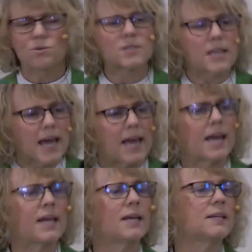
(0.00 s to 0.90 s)

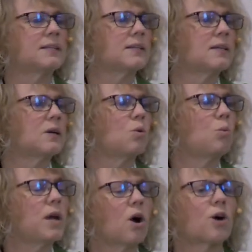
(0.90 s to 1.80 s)
say,
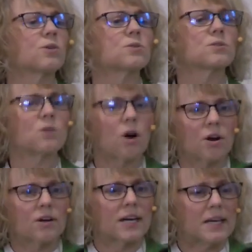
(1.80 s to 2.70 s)
we are
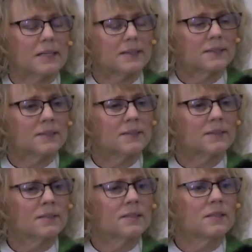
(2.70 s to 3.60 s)
sorry
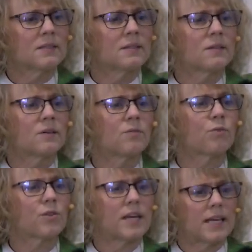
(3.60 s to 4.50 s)

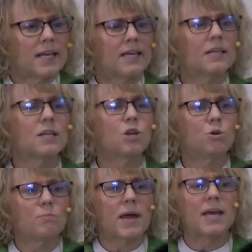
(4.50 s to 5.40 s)
for the
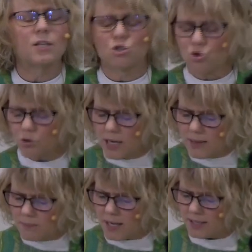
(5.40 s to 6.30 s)
inhumane
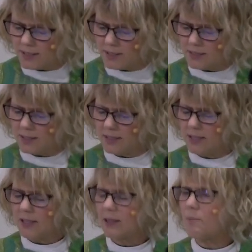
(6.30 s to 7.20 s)
treatment,
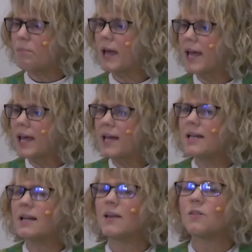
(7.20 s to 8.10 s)
the
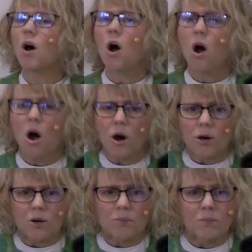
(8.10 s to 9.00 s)
pain, and the
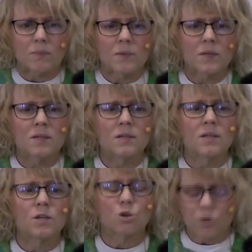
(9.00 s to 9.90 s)
harm
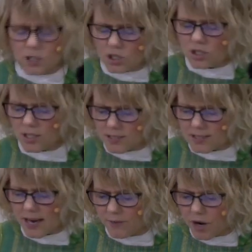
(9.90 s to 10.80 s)

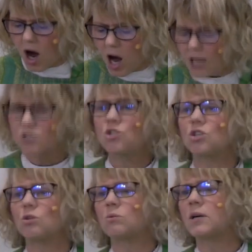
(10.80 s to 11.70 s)
Christians have caused
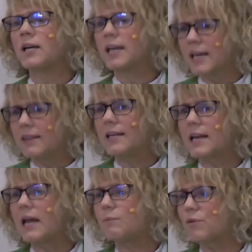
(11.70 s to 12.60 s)
you in the
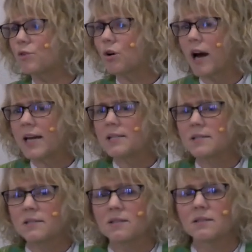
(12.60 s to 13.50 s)
name of
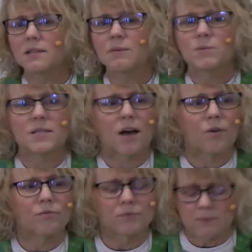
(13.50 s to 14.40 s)
Christ Himself.